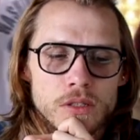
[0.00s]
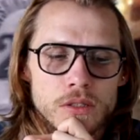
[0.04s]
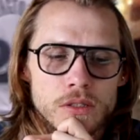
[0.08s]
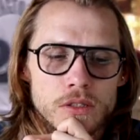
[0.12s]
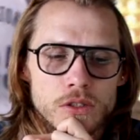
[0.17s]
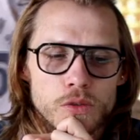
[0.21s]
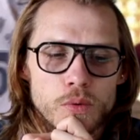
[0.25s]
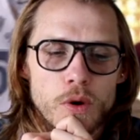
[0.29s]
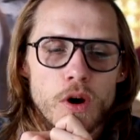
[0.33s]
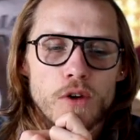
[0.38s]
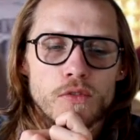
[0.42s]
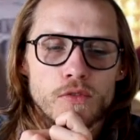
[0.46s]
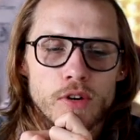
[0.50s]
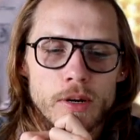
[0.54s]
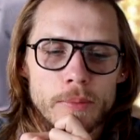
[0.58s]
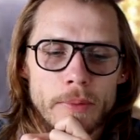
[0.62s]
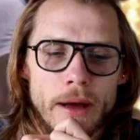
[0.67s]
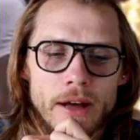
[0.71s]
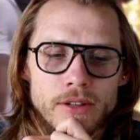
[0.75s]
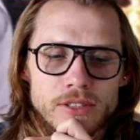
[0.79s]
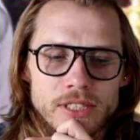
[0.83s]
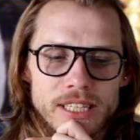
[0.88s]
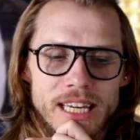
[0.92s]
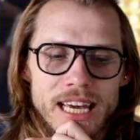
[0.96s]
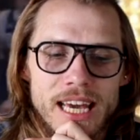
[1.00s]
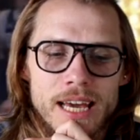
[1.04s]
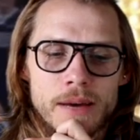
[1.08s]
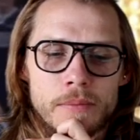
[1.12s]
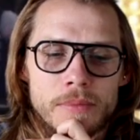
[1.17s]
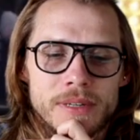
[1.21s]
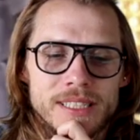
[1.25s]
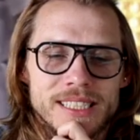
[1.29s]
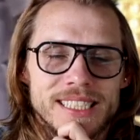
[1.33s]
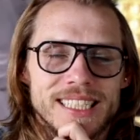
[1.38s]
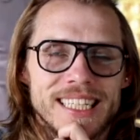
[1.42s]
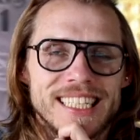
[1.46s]
12 rebounds a
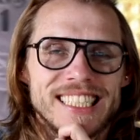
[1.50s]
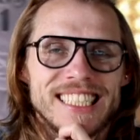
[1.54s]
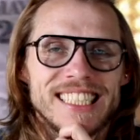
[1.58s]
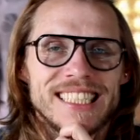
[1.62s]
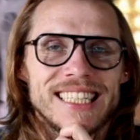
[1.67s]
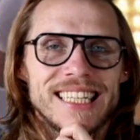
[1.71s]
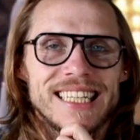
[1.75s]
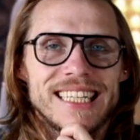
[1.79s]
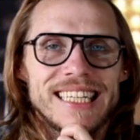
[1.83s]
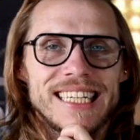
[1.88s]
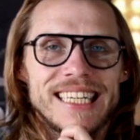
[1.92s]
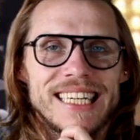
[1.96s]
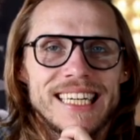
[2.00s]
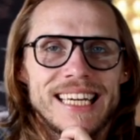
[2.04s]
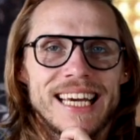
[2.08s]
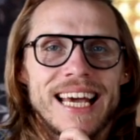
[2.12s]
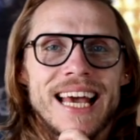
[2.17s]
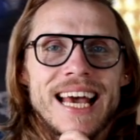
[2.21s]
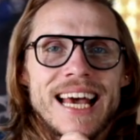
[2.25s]
game, 6th in the league.